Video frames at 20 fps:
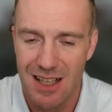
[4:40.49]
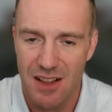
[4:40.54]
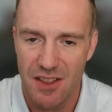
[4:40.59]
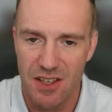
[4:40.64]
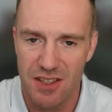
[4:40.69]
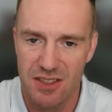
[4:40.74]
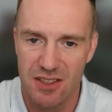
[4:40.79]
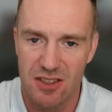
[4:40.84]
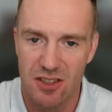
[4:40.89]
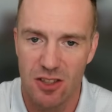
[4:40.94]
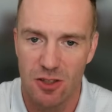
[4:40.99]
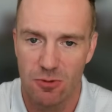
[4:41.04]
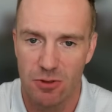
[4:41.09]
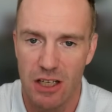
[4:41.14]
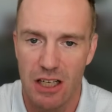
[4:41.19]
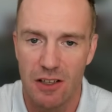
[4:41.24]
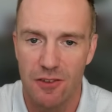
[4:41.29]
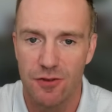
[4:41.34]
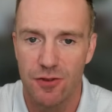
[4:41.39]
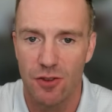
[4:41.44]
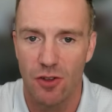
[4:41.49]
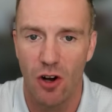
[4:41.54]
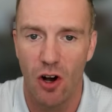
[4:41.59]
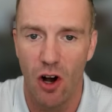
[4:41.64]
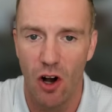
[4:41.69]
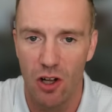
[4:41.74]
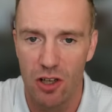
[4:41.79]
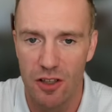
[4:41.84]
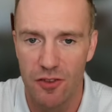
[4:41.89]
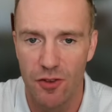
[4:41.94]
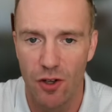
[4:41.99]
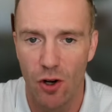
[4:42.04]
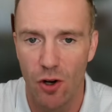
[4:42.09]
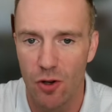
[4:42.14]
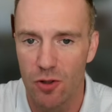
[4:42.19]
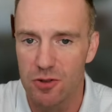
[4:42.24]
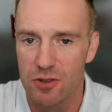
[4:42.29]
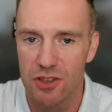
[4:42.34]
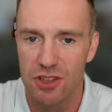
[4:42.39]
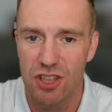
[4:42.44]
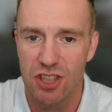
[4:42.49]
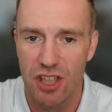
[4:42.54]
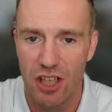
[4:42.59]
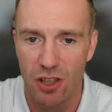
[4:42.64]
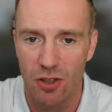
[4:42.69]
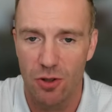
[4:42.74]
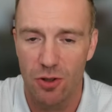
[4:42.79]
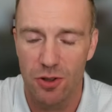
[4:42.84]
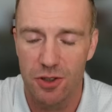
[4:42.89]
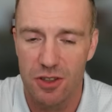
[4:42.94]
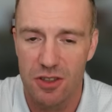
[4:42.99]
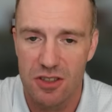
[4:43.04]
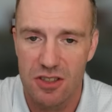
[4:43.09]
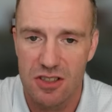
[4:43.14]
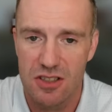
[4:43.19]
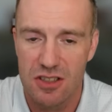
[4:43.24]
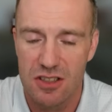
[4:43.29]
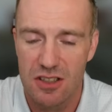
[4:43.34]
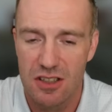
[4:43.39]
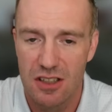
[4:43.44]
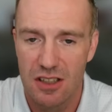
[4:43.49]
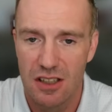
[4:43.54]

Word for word: This is great for all of the Oklo shareholders.